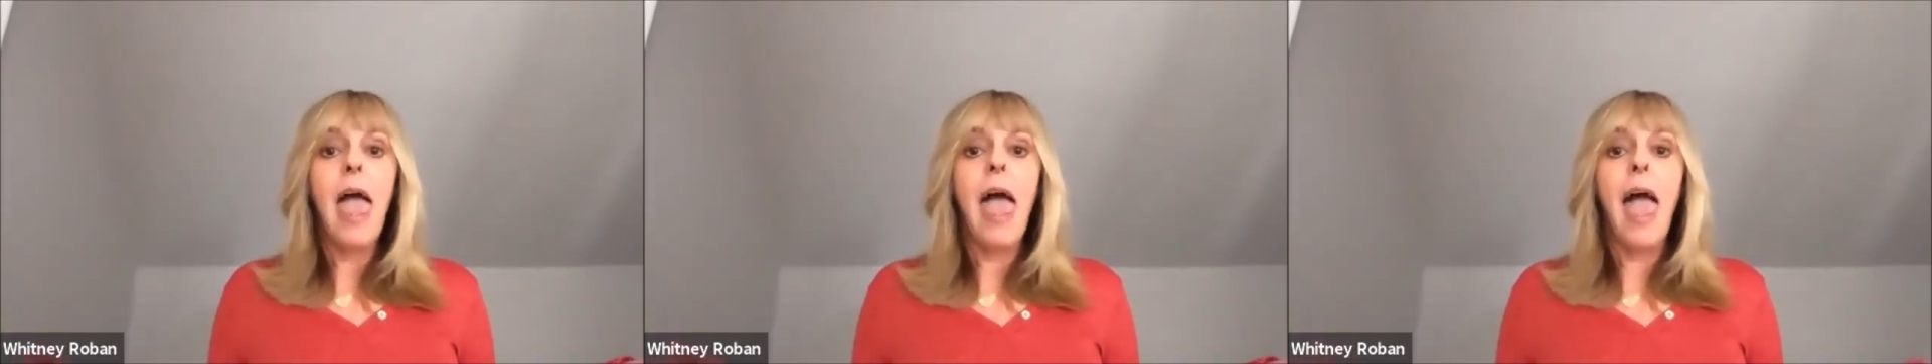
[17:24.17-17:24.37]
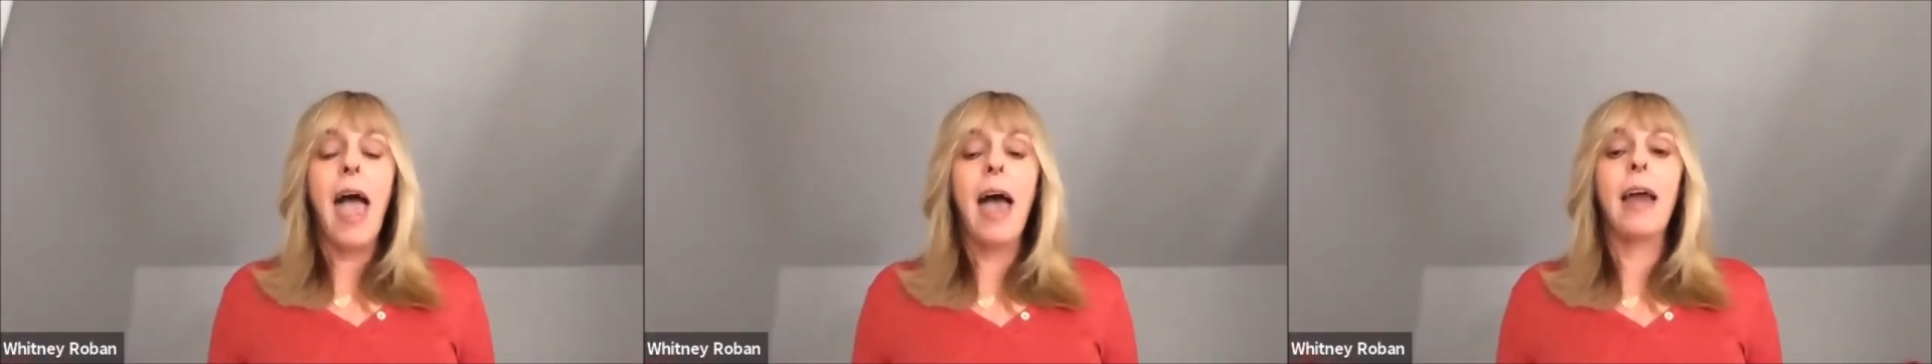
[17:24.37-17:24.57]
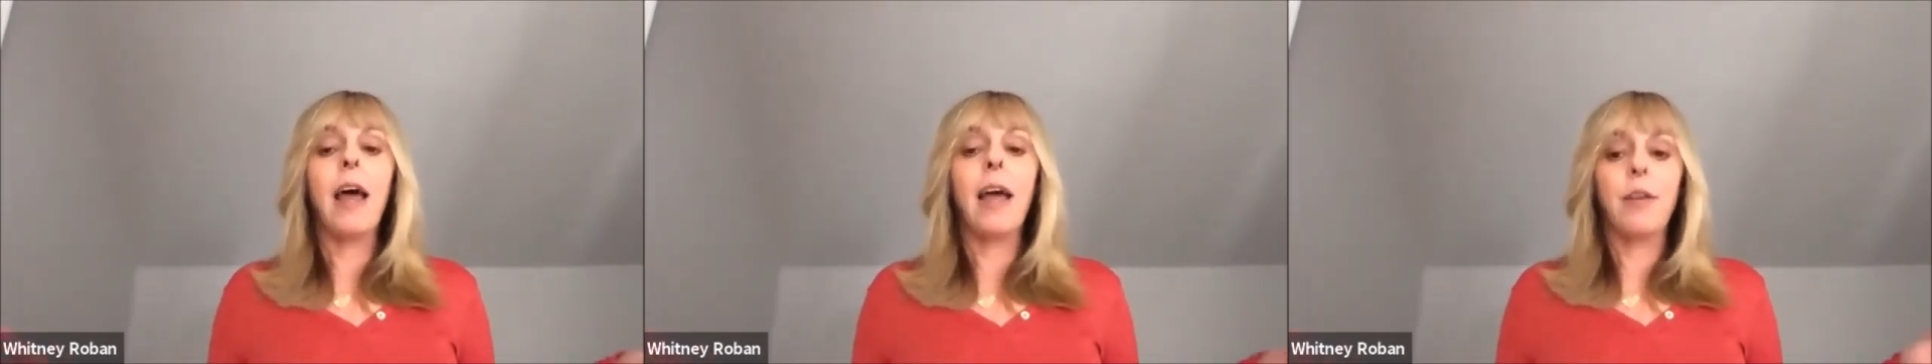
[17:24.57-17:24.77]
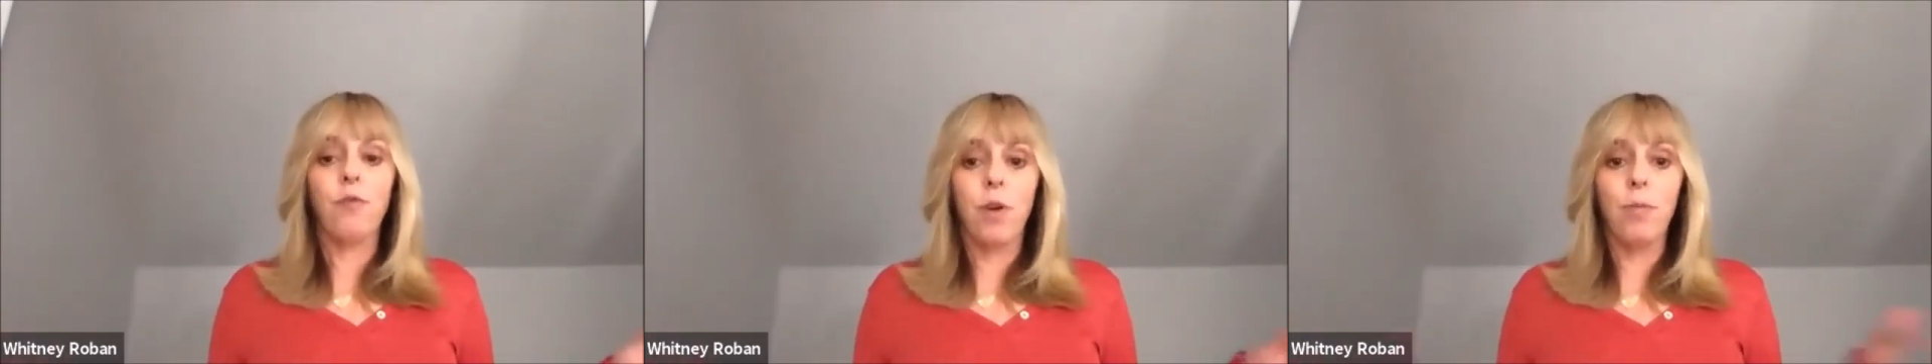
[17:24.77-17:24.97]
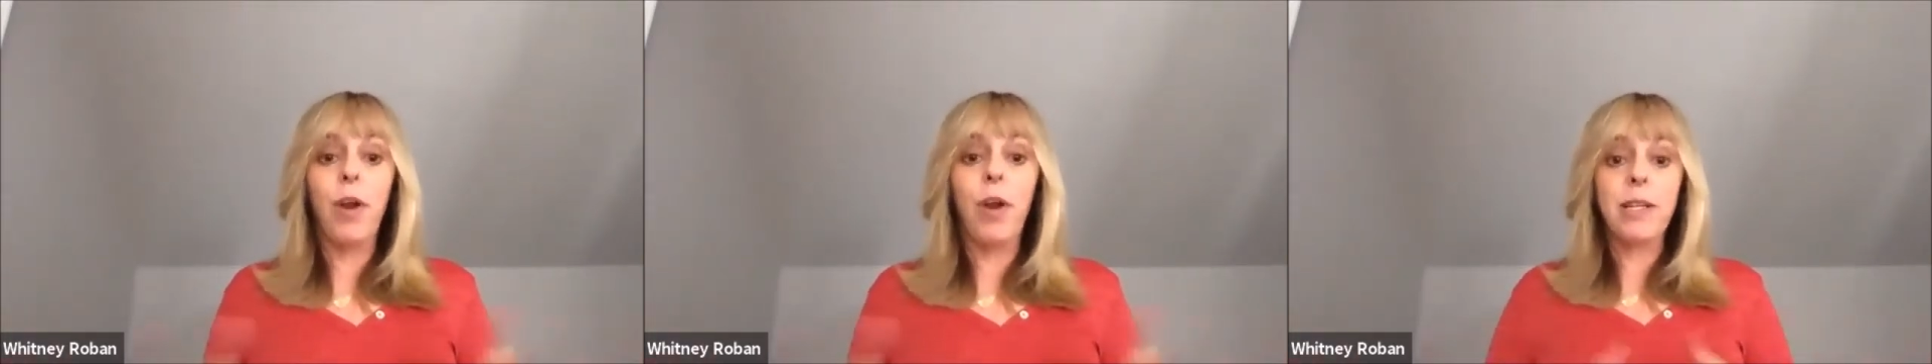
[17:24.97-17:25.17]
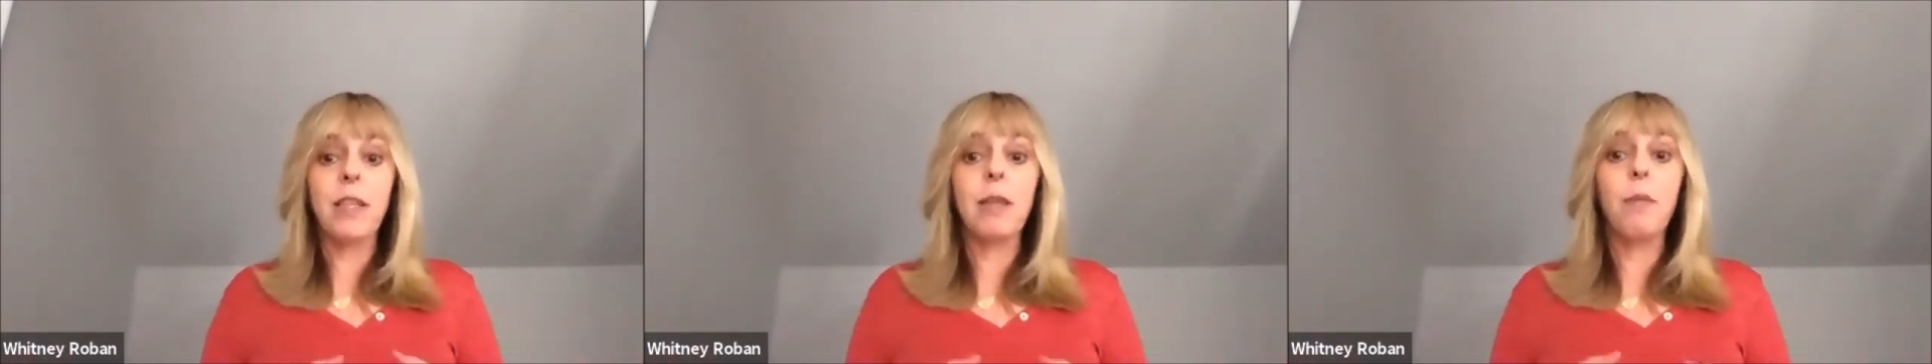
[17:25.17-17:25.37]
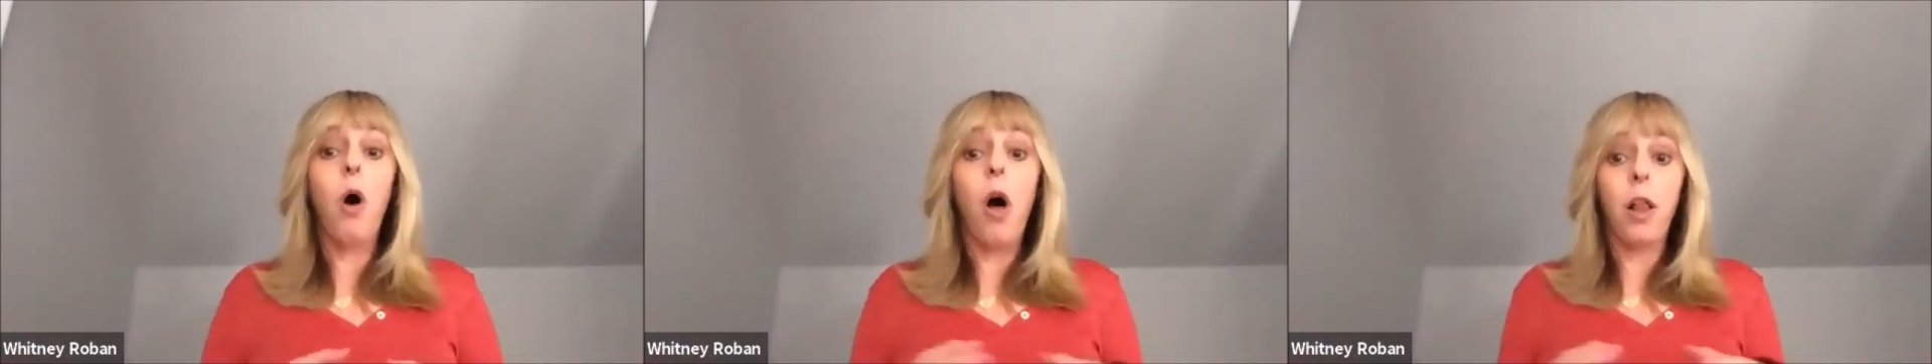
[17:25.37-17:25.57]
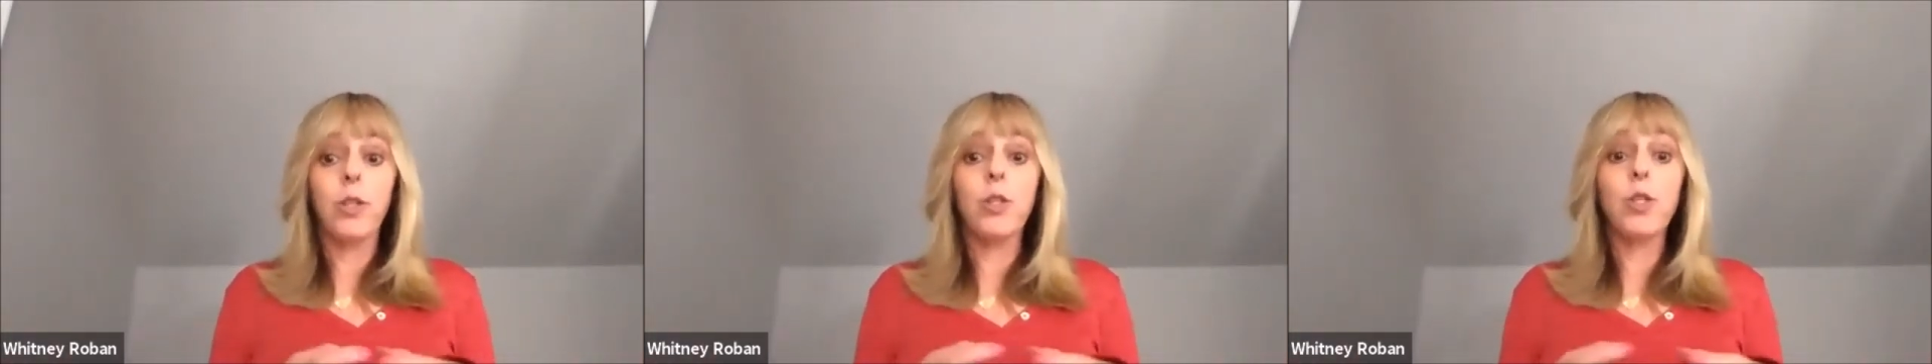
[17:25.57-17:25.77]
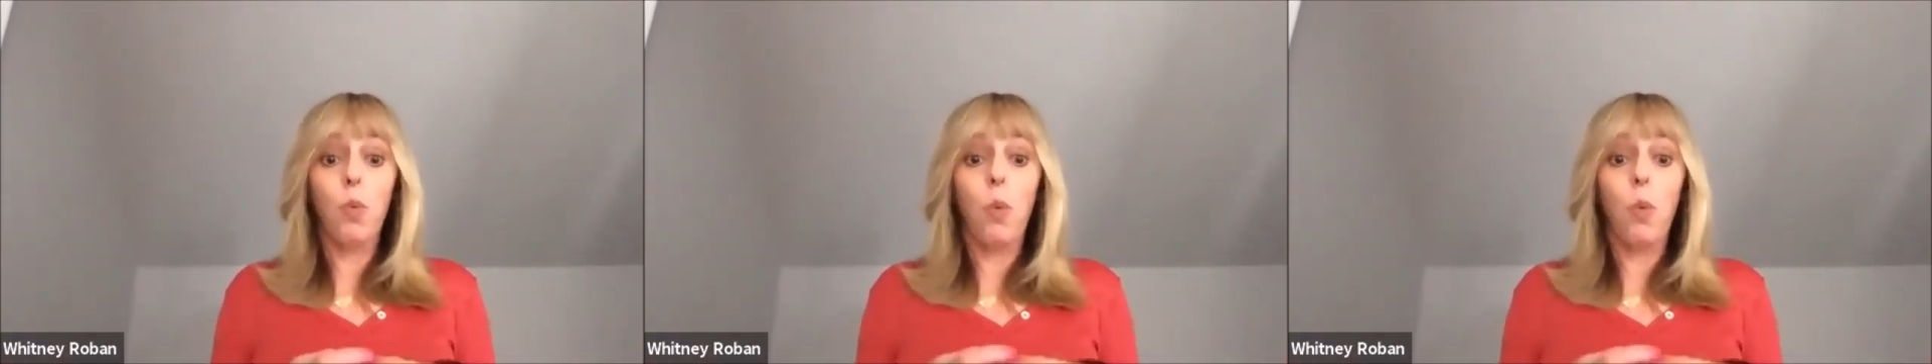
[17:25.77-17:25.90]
and I rebranded them all into